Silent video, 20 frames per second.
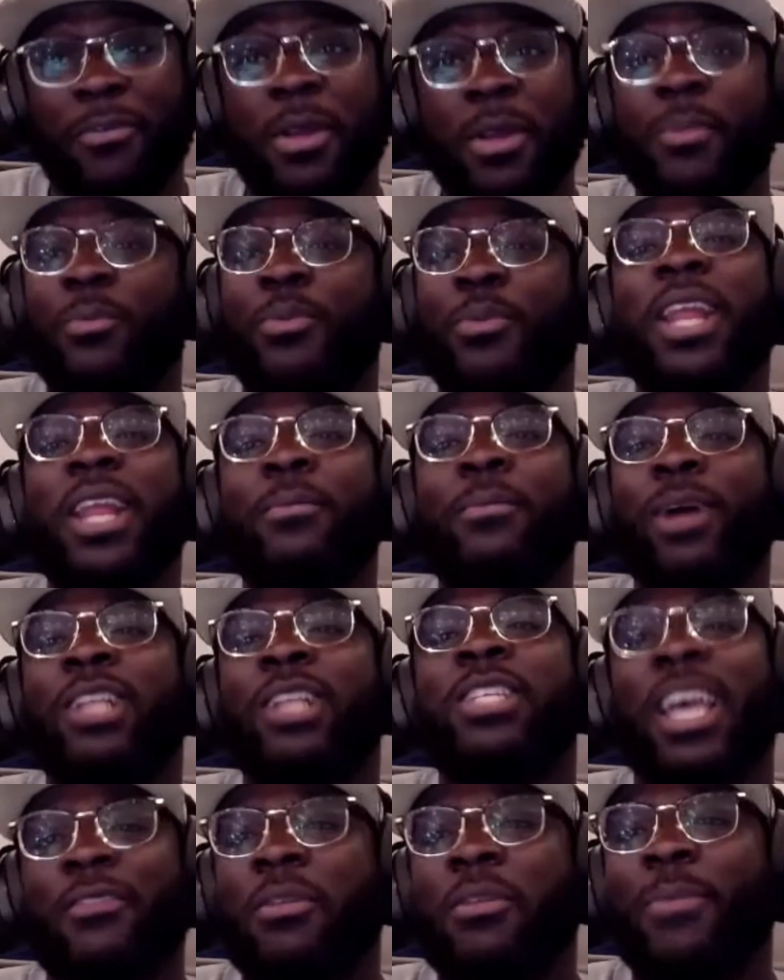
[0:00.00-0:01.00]
Pretty
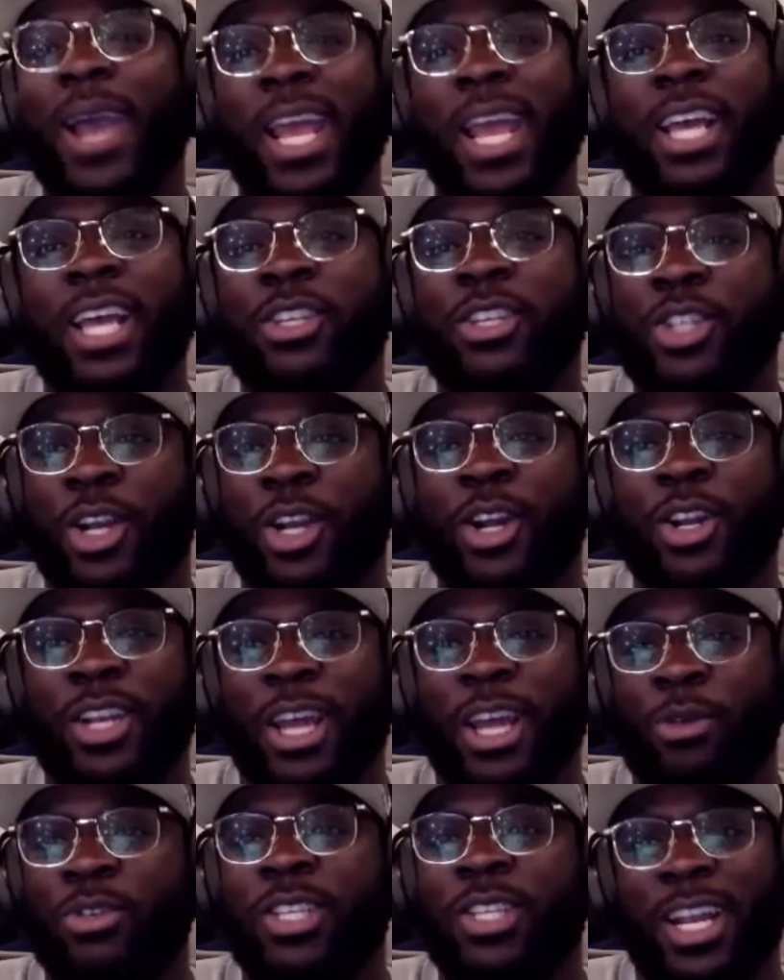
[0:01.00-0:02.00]
much everybody that's hurt
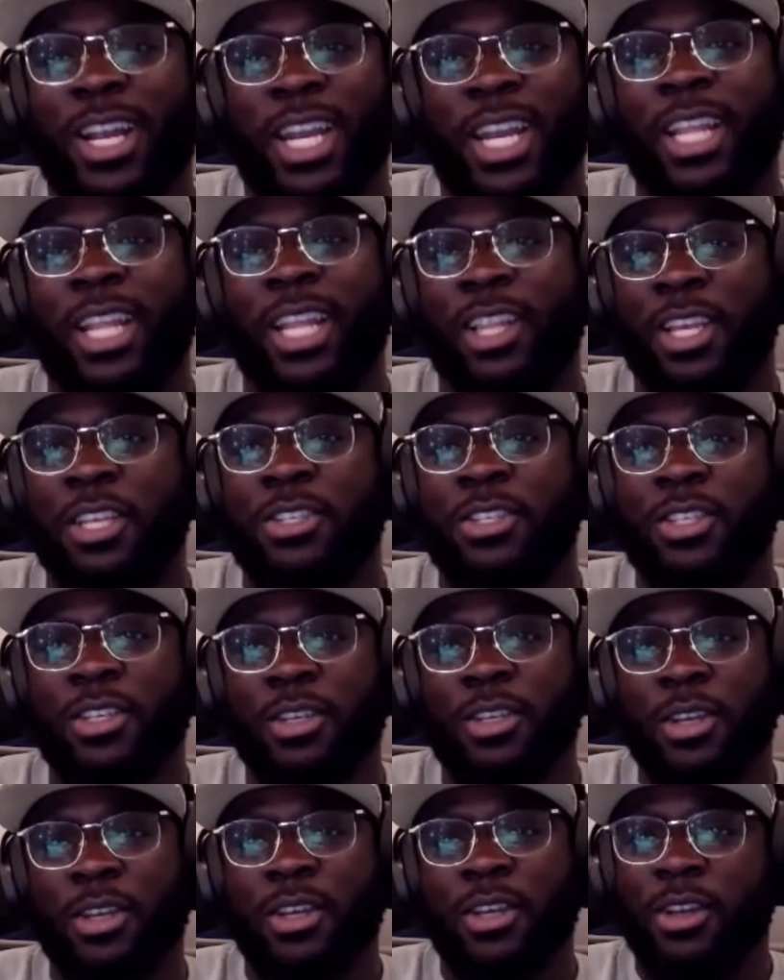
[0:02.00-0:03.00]
that was on that list,
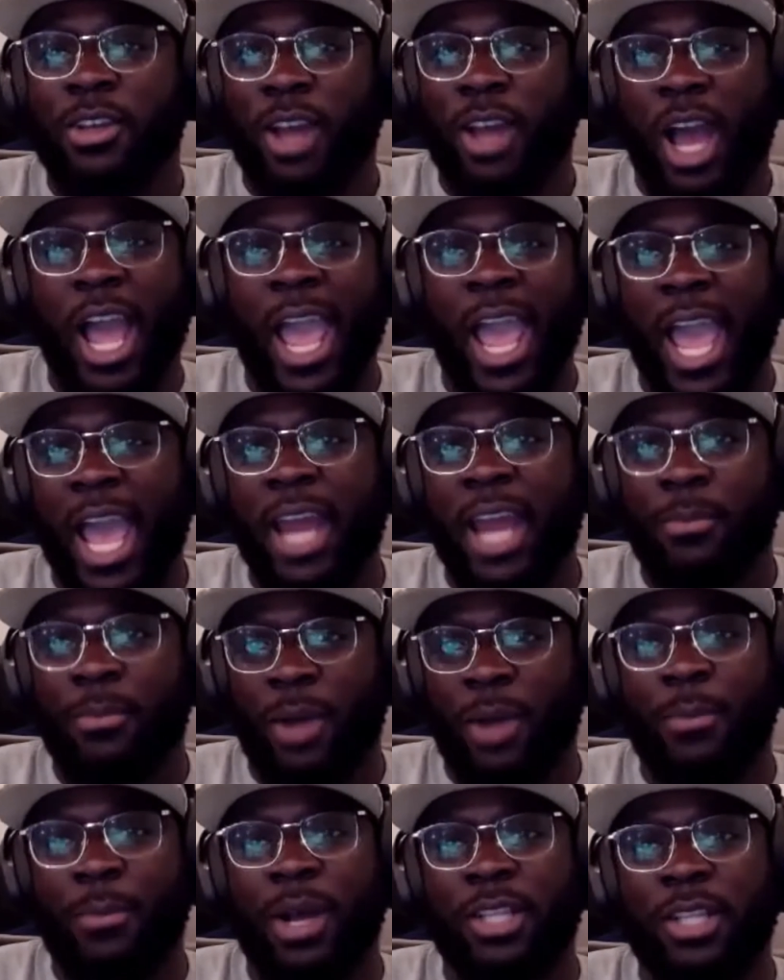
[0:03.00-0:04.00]
I had him
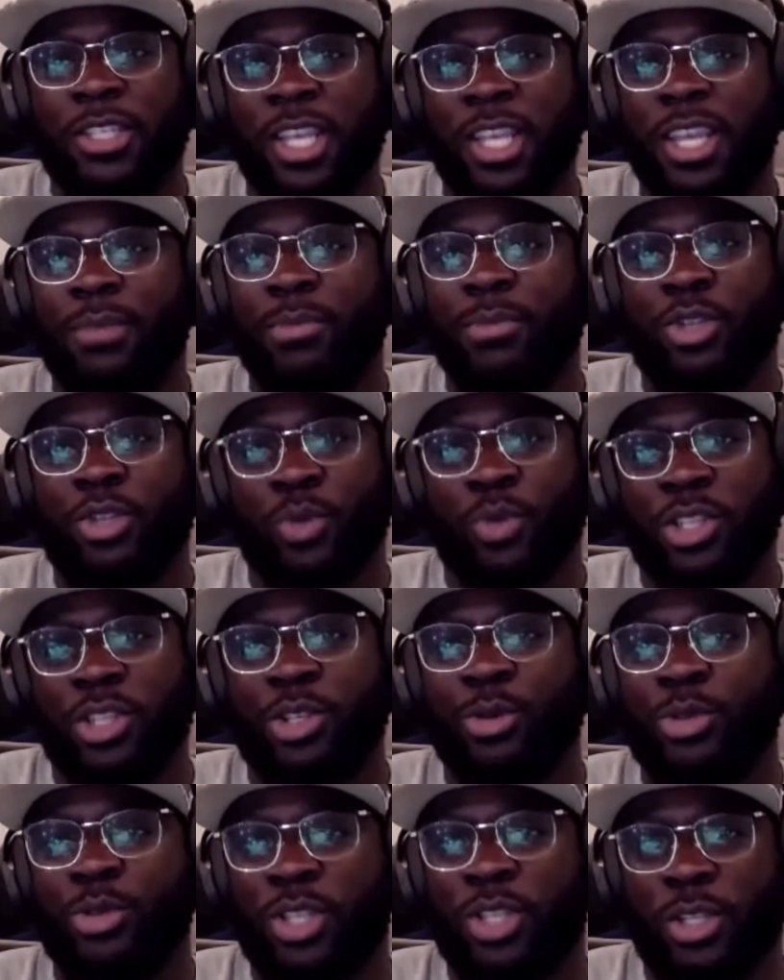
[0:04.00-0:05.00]
on my team between
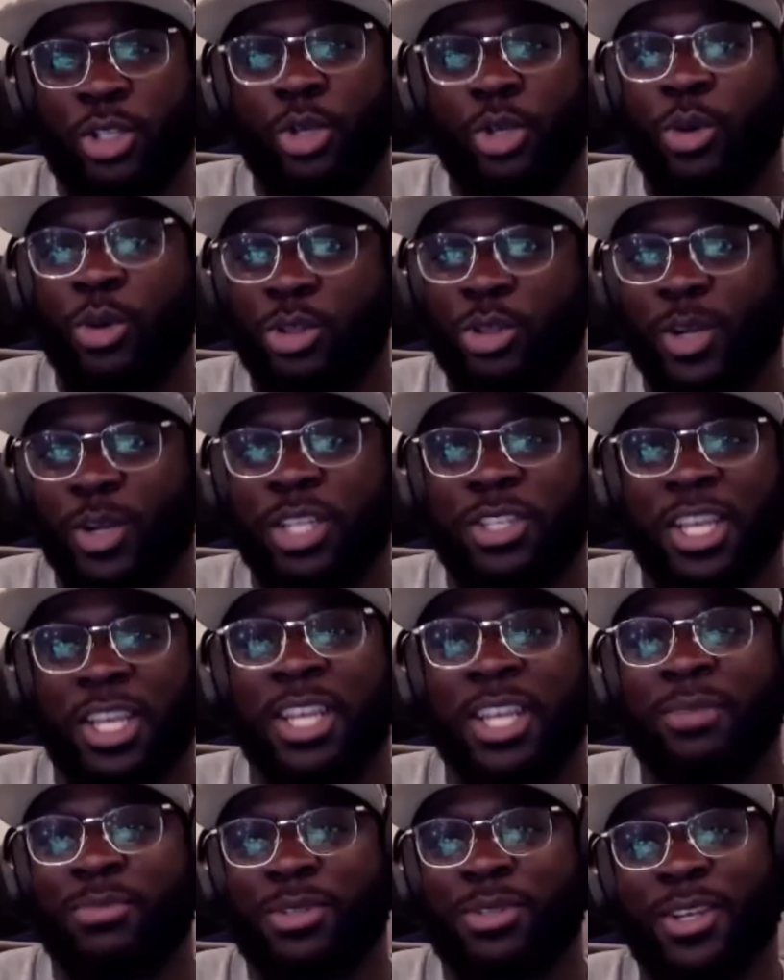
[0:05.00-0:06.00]
two or three
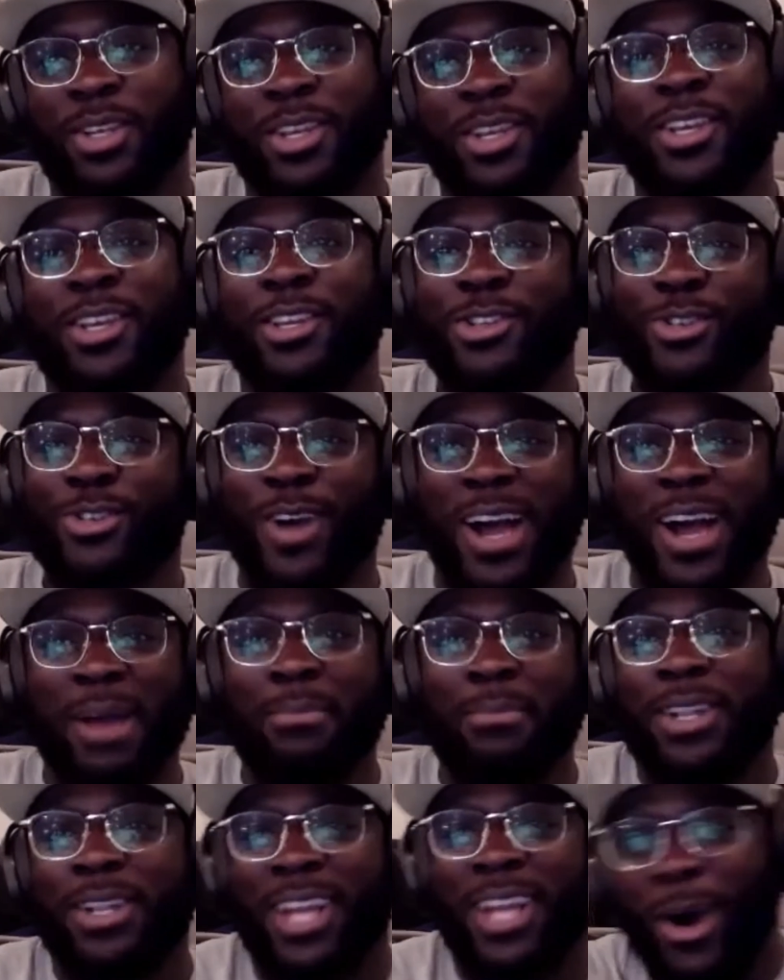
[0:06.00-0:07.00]
teams. So I'm
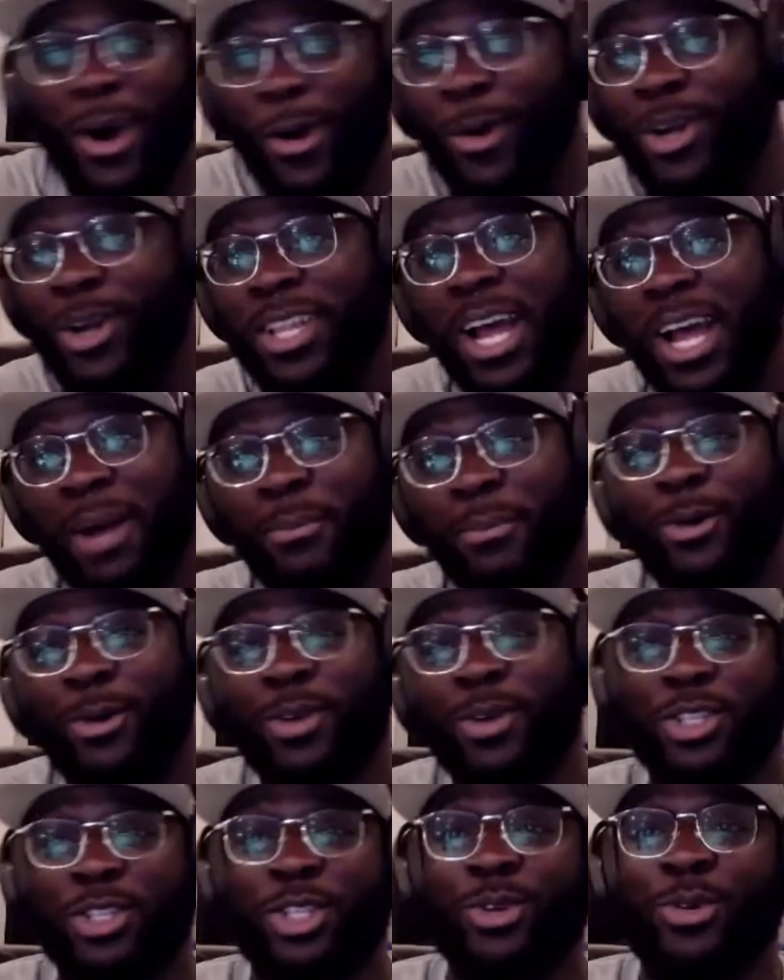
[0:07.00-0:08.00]

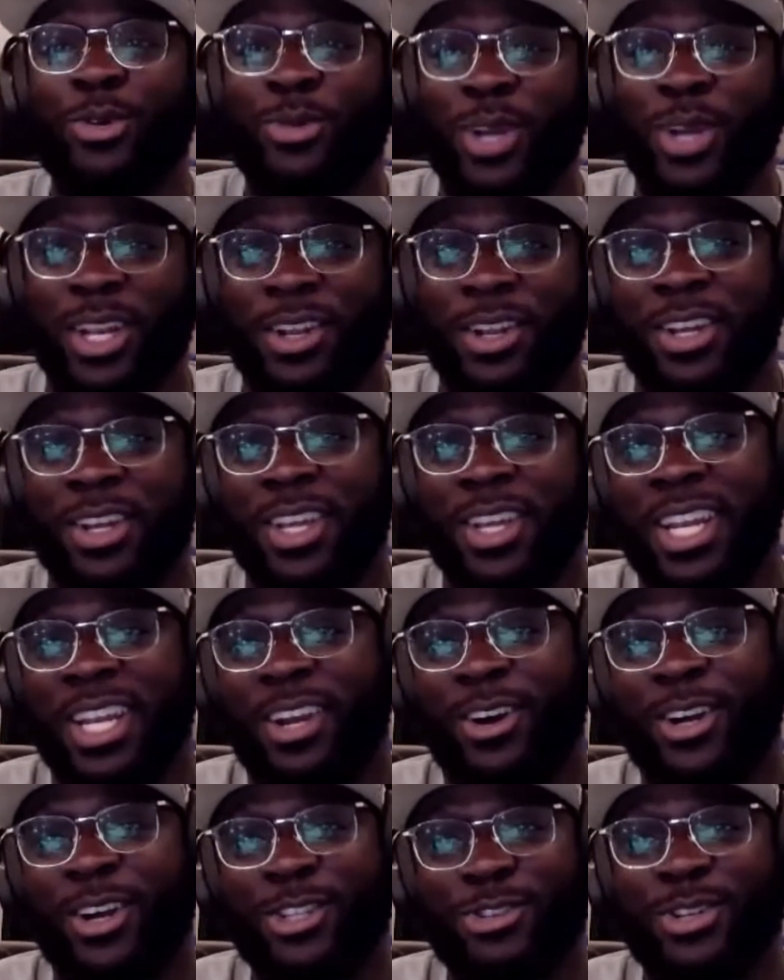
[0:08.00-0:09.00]
0-2 in a
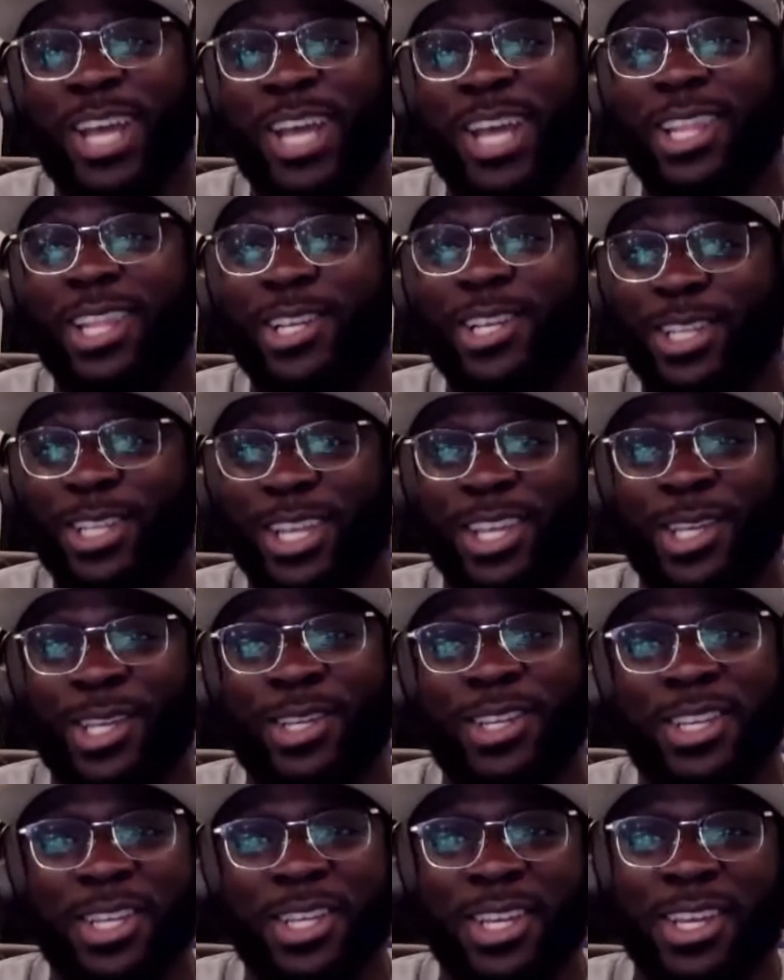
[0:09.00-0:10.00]
$100 league.
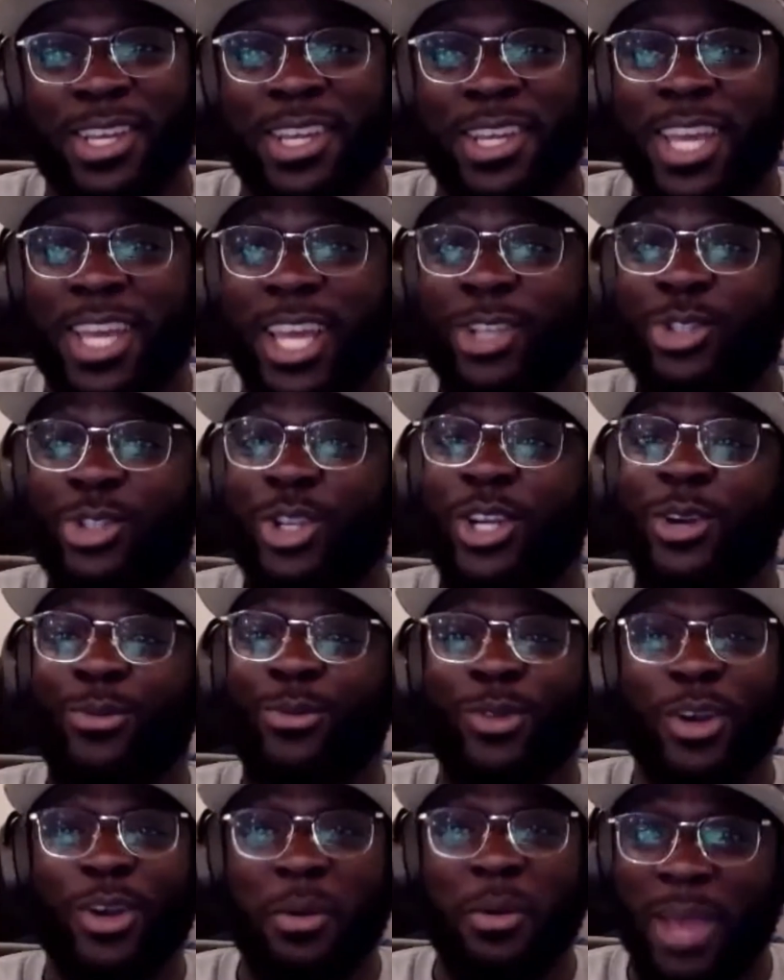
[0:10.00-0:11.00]
It's looking
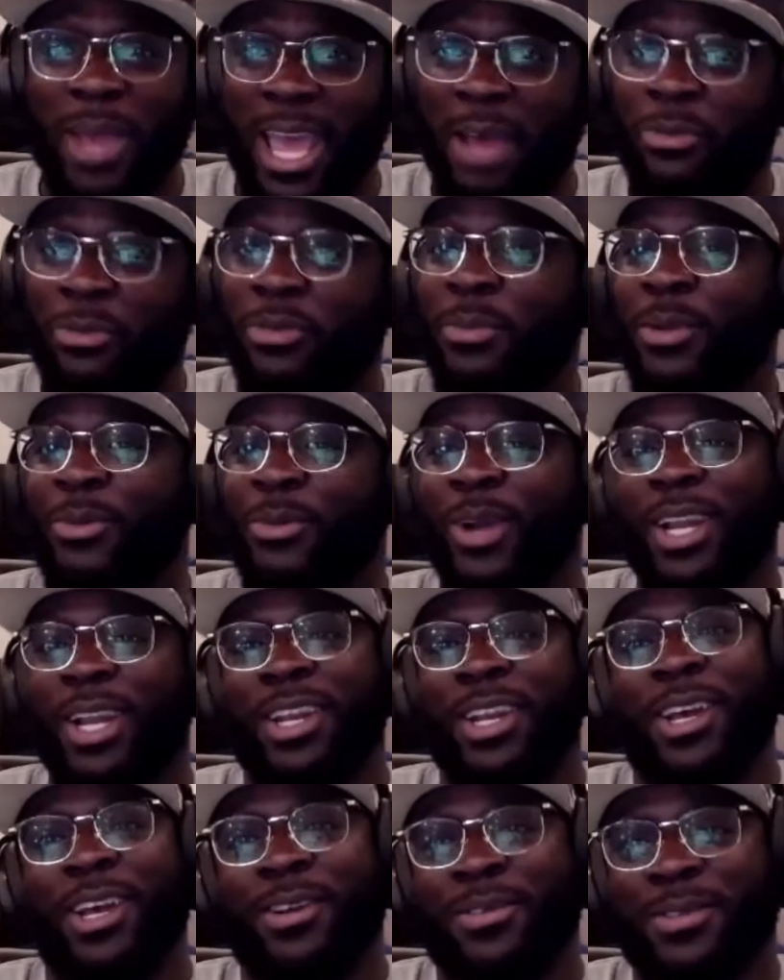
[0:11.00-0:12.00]
real bad for me right
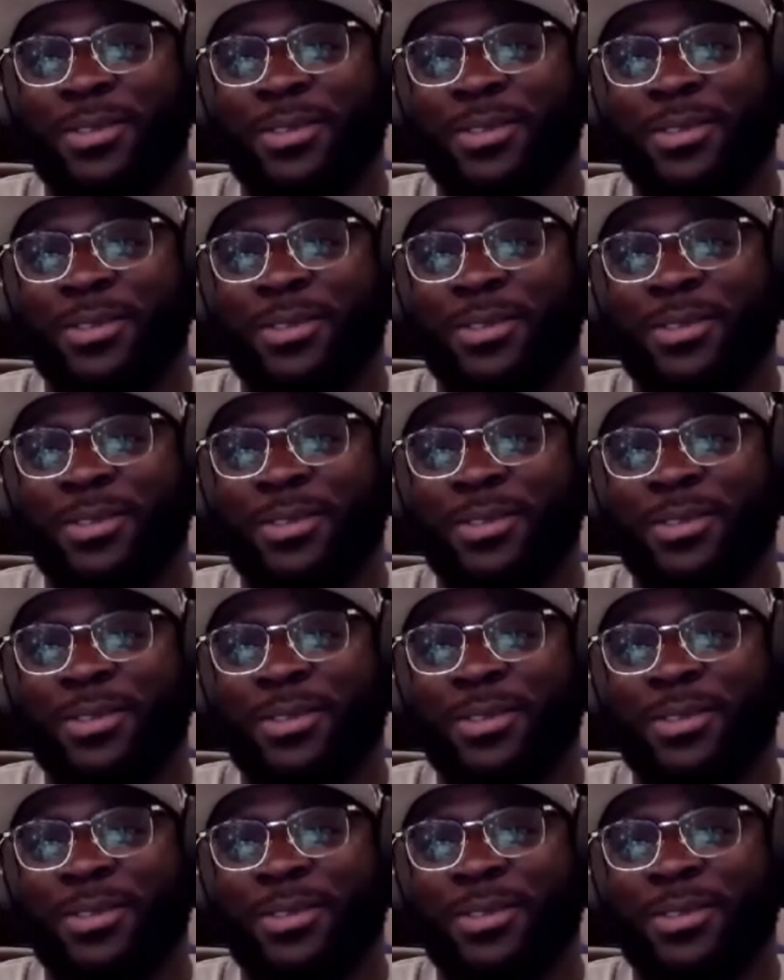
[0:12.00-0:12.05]
now.